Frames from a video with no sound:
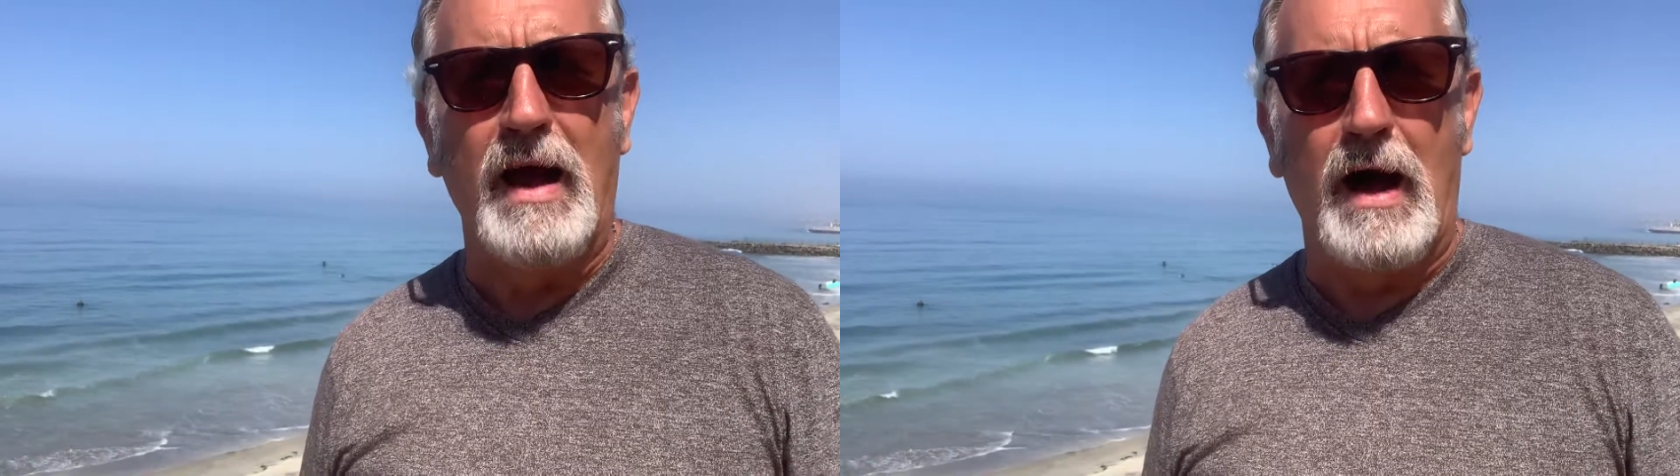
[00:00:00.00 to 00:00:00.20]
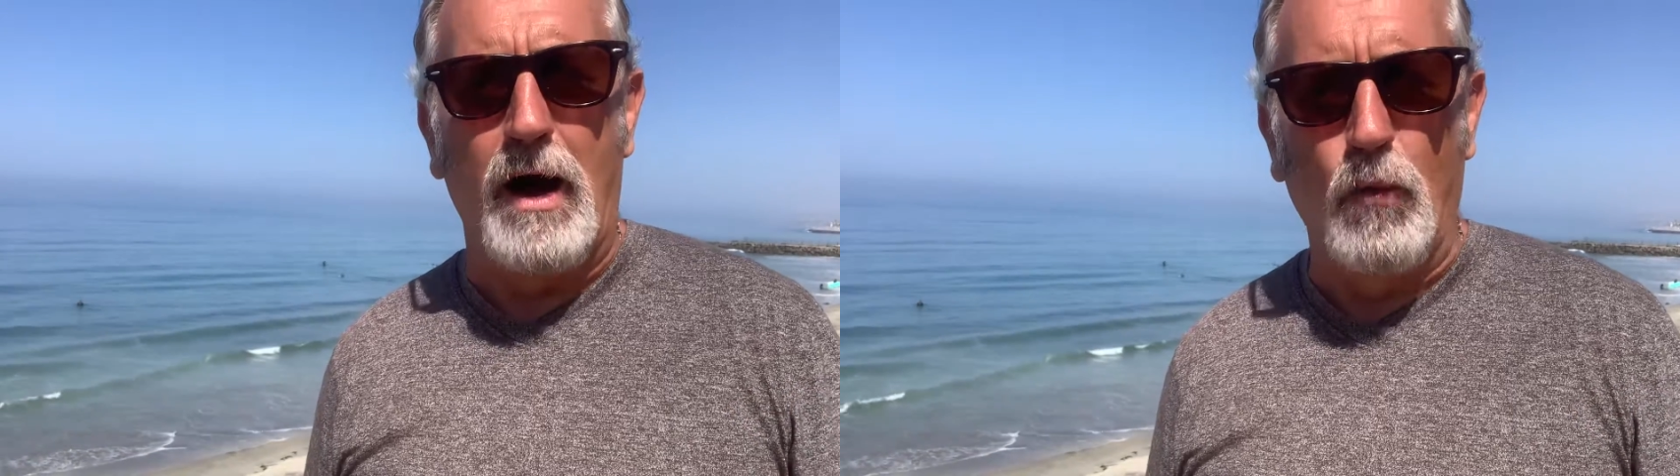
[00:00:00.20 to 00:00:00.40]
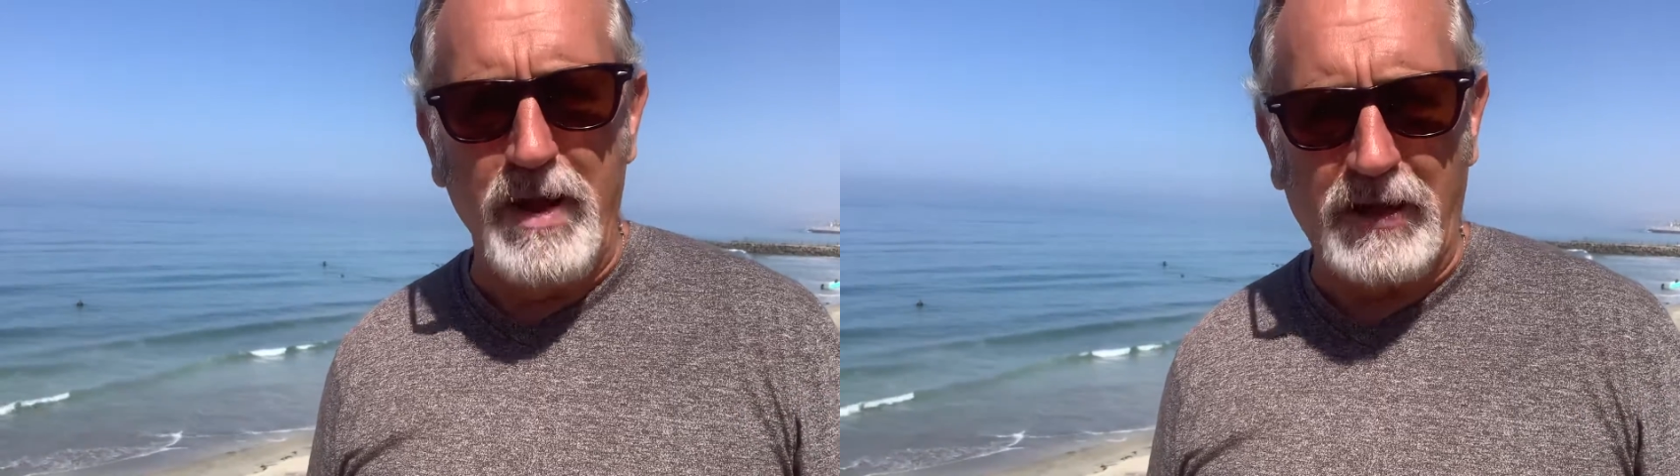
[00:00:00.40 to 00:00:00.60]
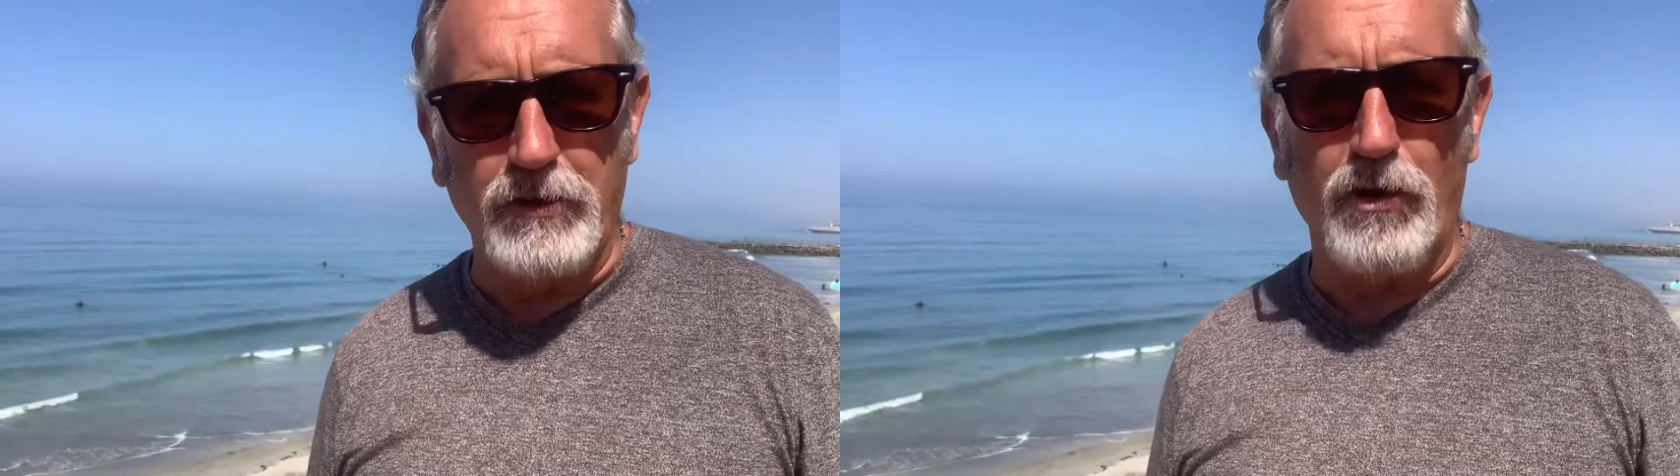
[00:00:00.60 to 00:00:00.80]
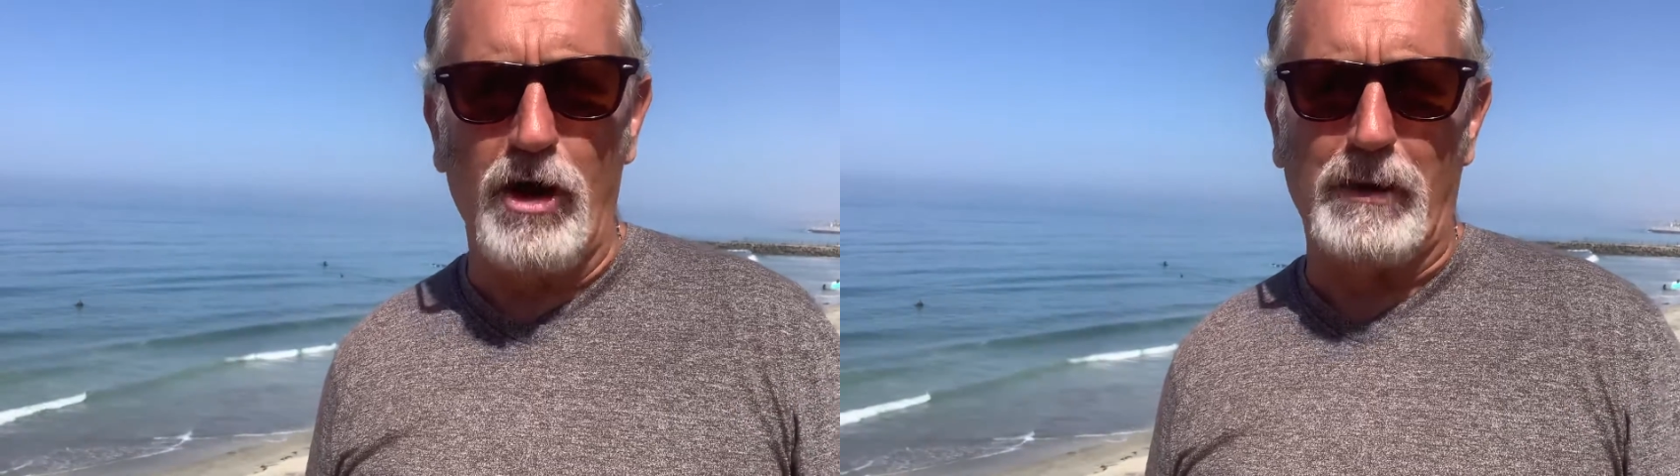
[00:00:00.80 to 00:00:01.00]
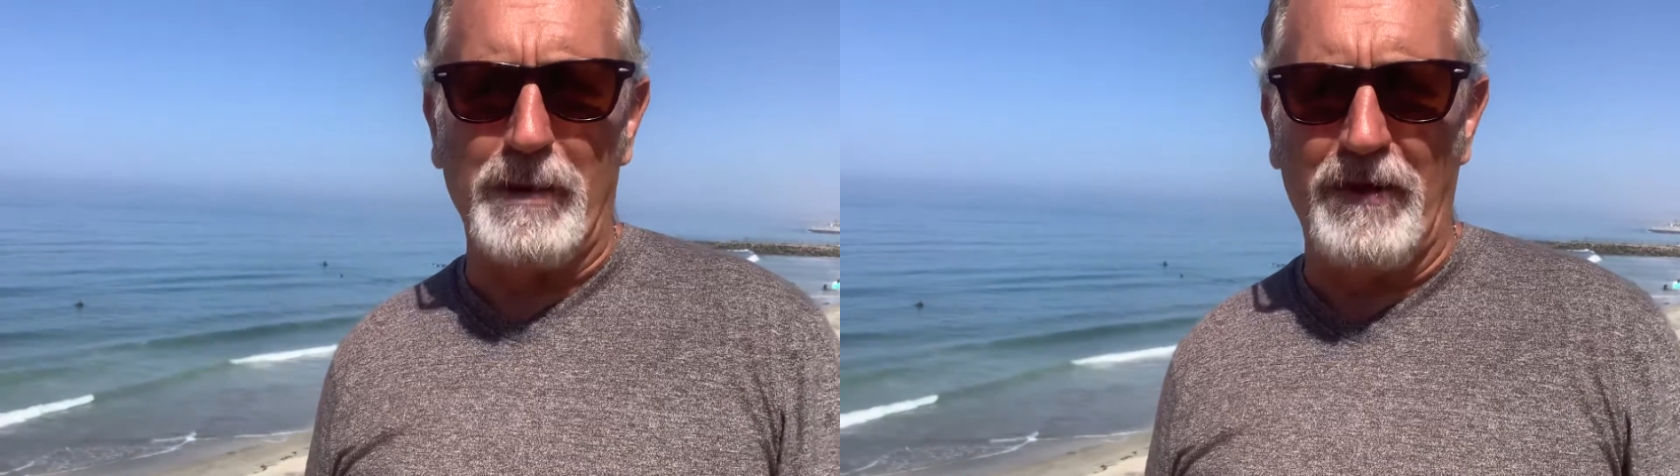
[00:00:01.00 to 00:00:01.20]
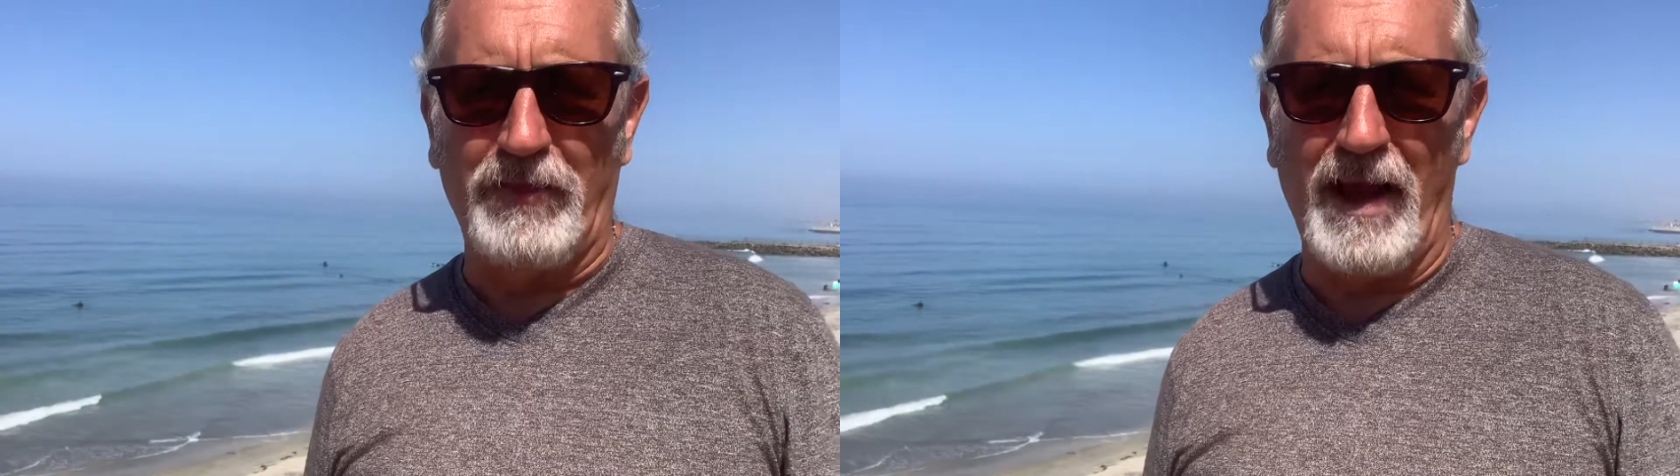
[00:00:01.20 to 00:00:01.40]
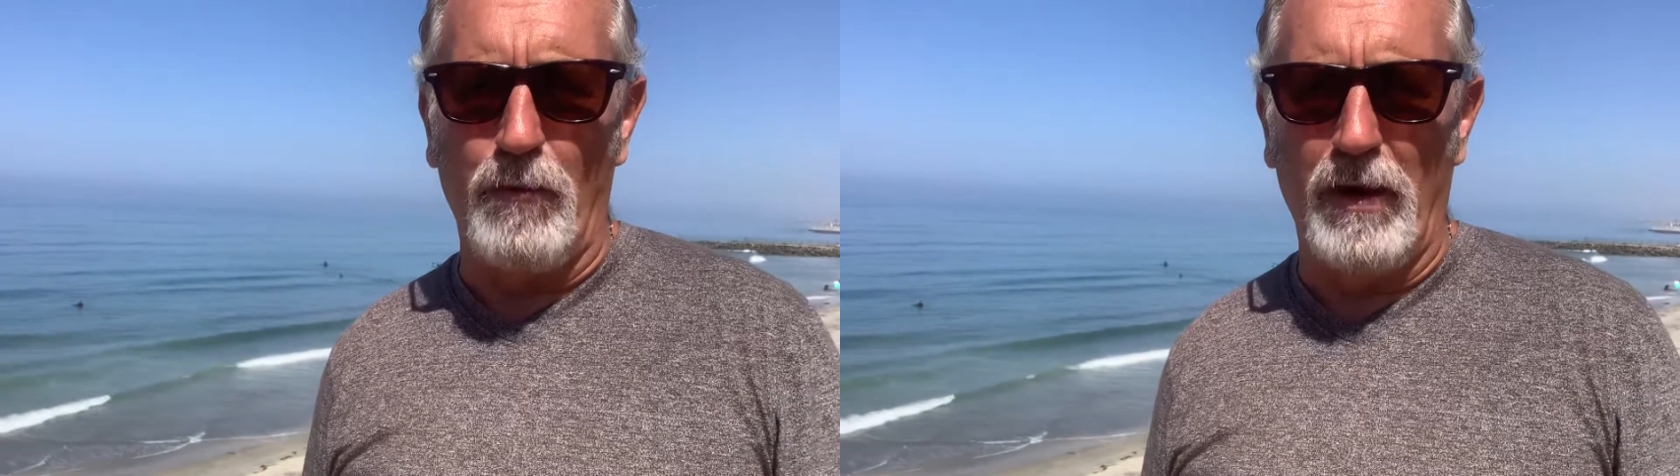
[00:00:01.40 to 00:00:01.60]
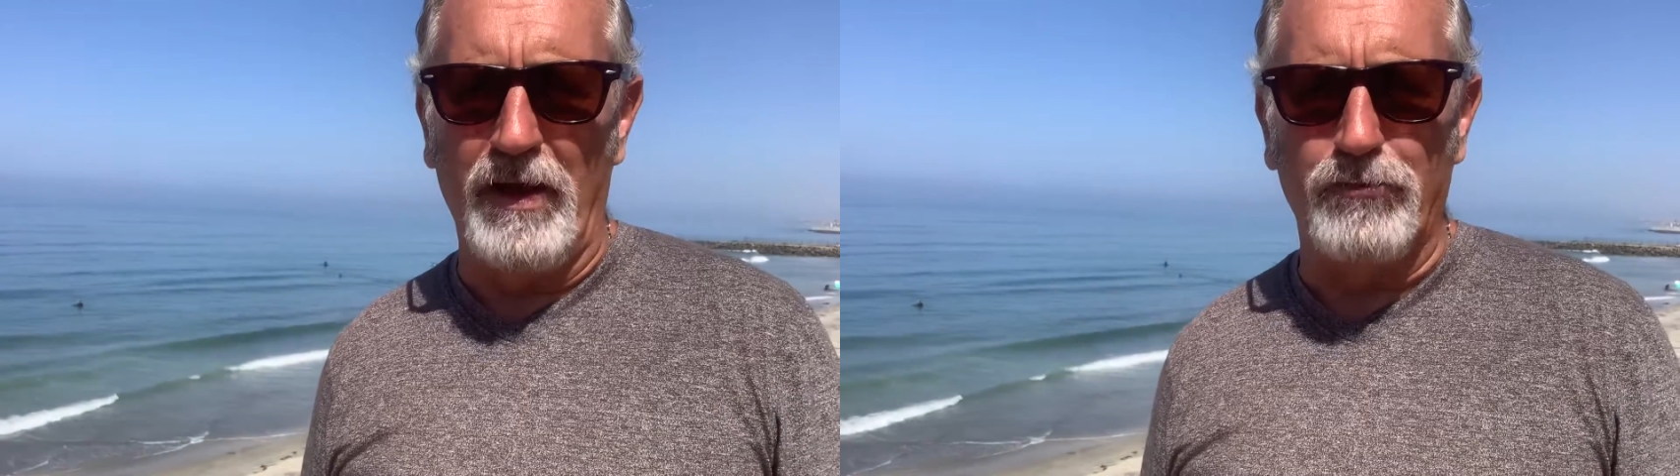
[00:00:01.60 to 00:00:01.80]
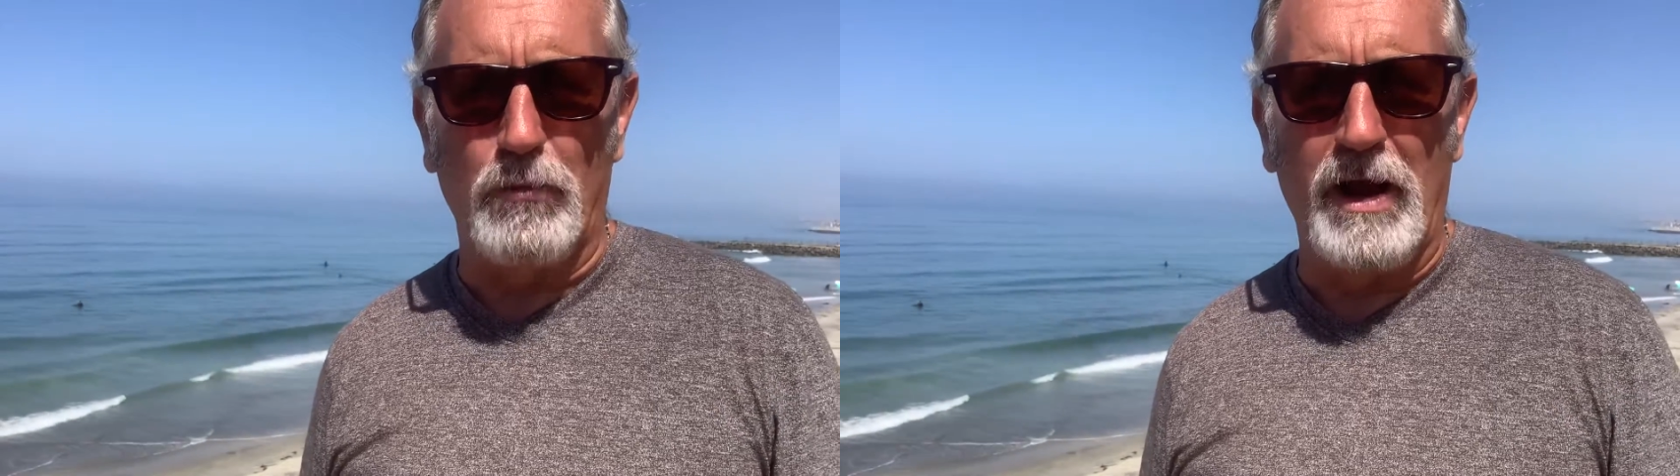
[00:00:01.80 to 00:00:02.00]
uh, we can talk about that
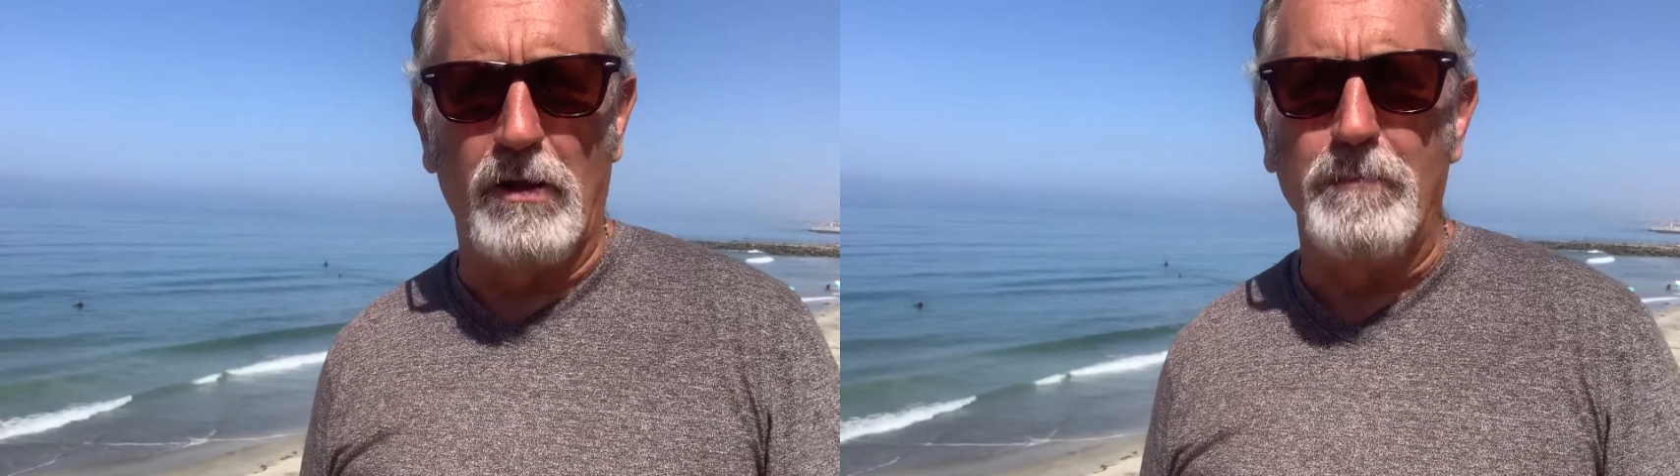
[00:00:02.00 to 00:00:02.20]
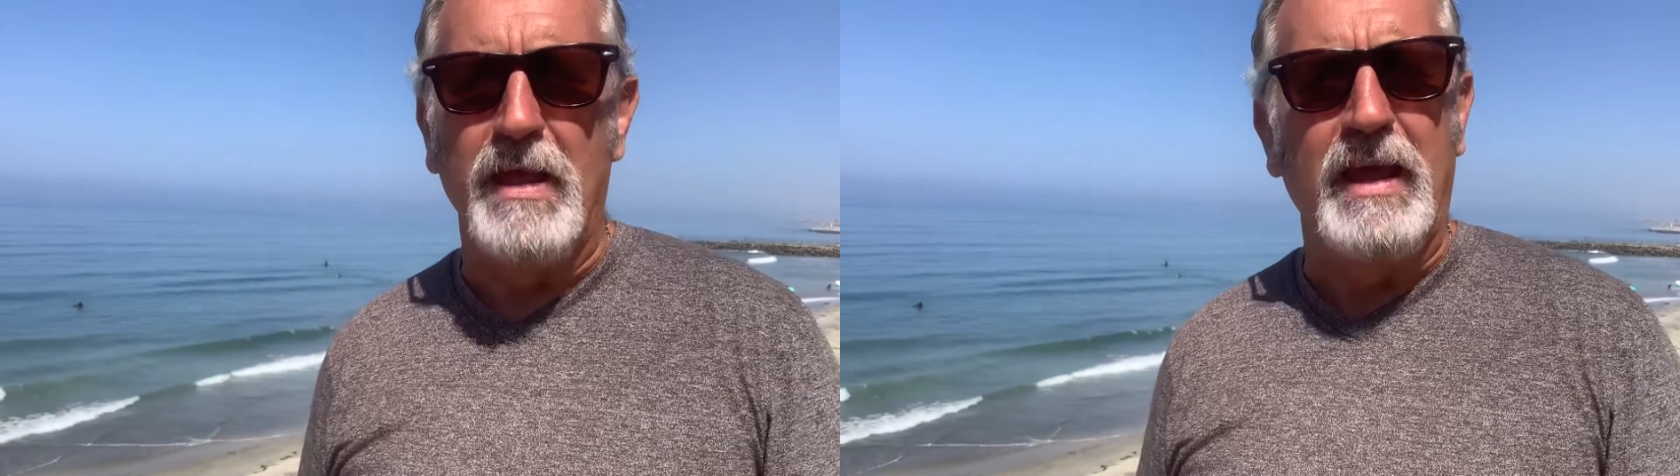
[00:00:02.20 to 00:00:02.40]
as well.